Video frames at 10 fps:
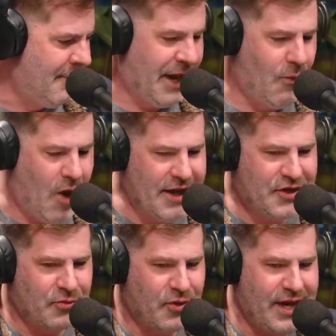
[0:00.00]
But I
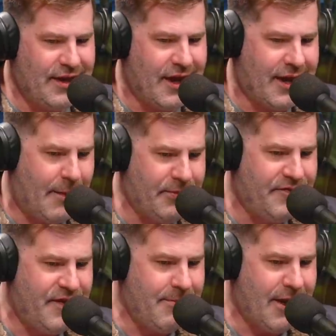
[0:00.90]
wanted to read a couple
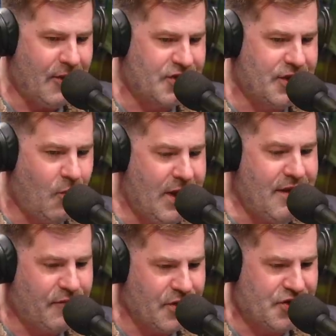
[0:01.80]
of emails that
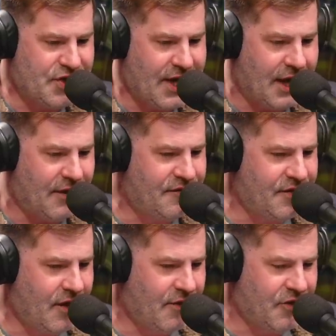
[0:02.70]
we've
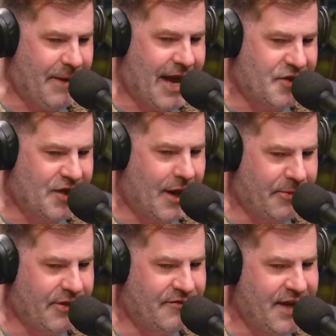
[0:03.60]
received over the past
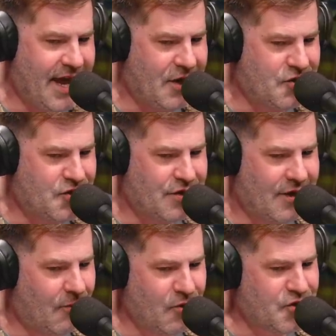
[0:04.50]
couple of days.
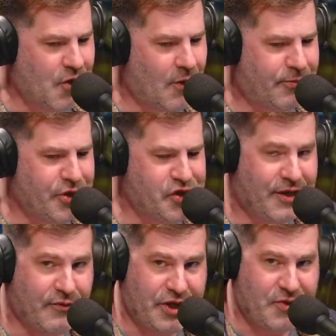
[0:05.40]
We're so
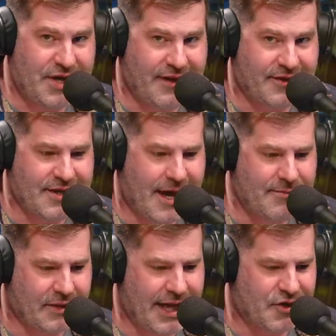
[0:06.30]
appreciative when you take the
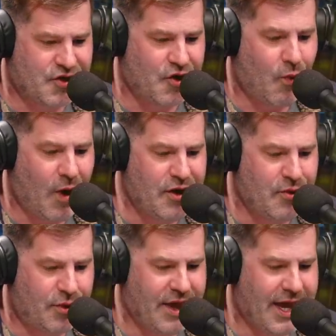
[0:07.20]
time to let us know what
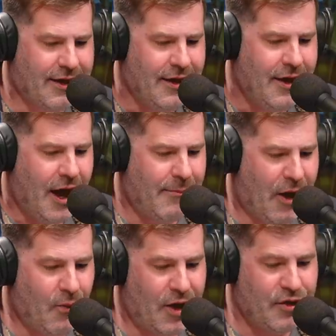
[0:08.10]
you think
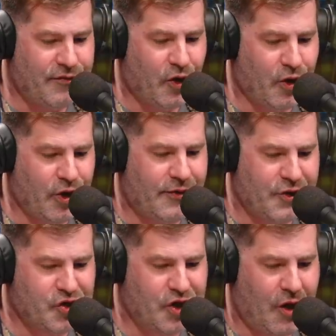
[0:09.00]
about what you've heard
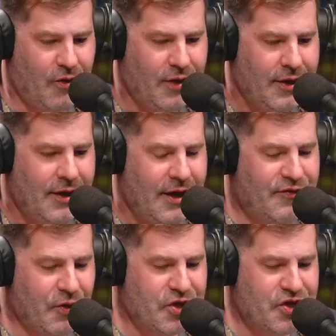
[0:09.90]
on the show.
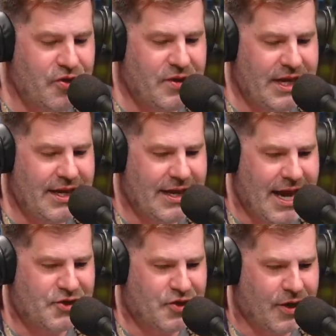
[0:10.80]
If you're tuned in
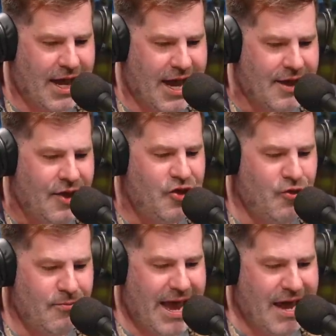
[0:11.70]
yesterday,
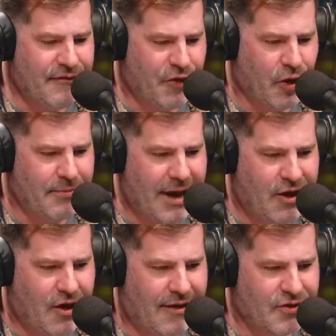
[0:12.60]
you may have heard
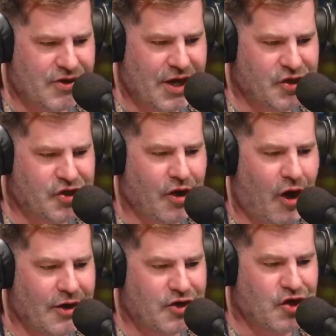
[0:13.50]
my conversation
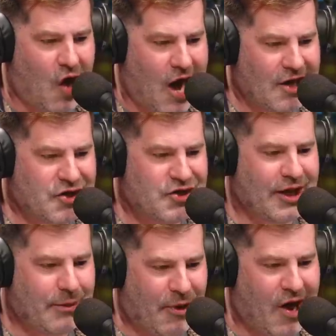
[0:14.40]
on
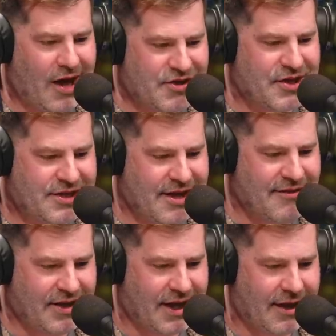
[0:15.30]
toxic
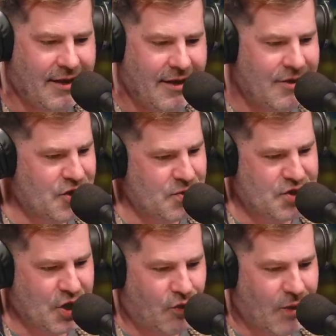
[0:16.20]
positivity. This
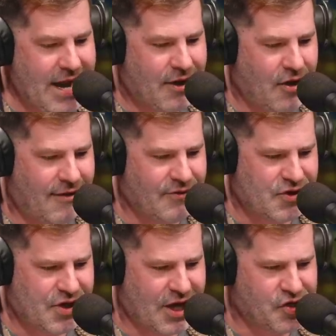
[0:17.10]
was a great
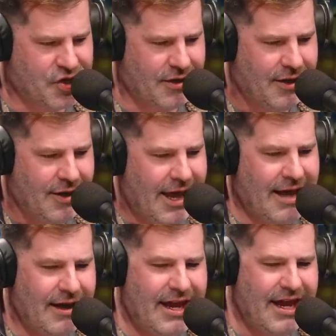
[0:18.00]
conversation,
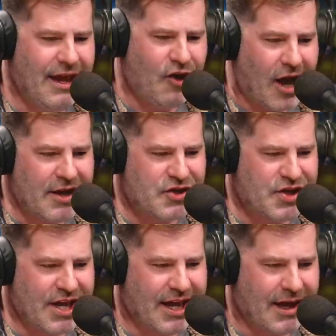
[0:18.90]
and it got
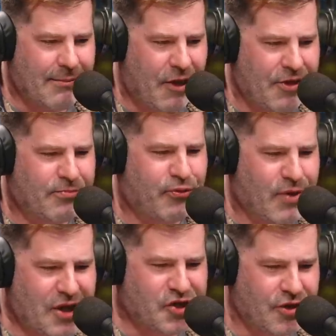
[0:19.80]
us thinking about the
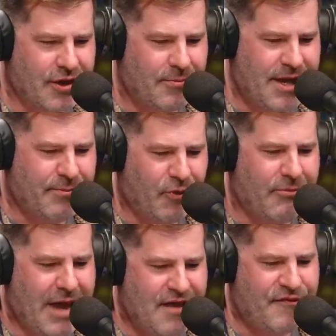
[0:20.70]
pressure that
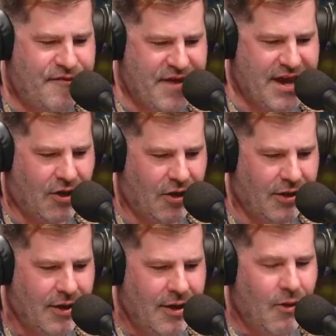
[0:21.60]
people may
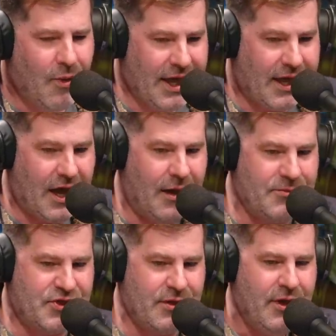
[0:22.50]
feel when it
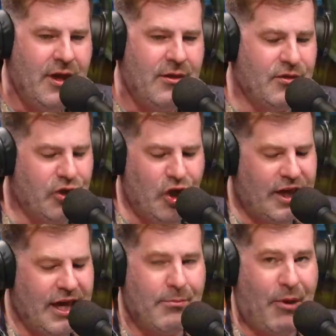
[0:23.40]
comes to
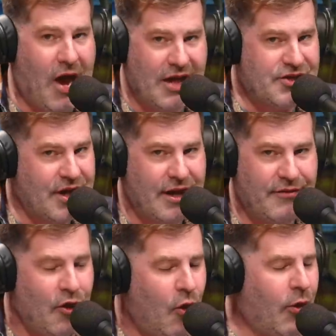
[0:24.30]
looking
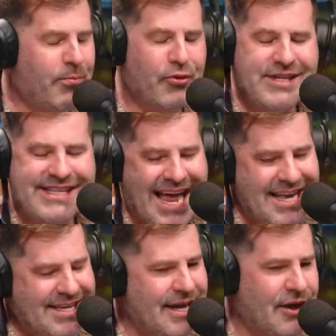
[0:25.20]
positive or
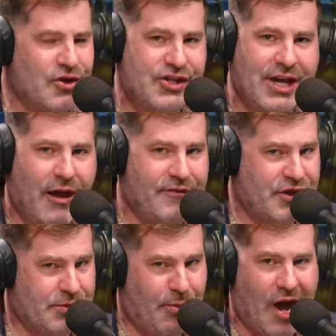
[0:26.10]
presenting yourself
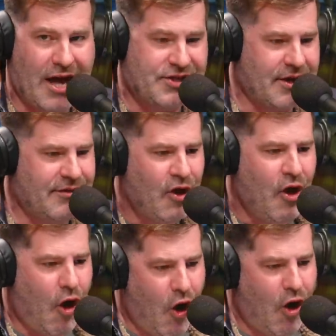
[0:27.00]
as positive
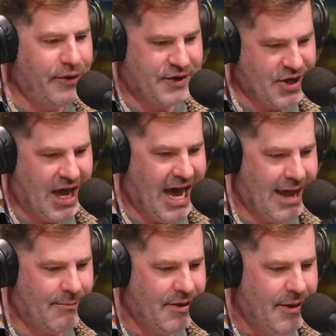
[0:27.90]
all the
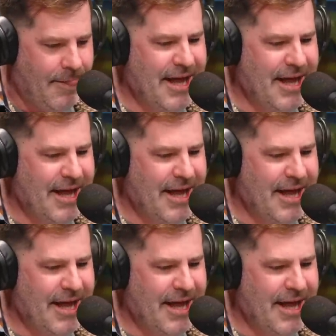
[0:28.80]
time.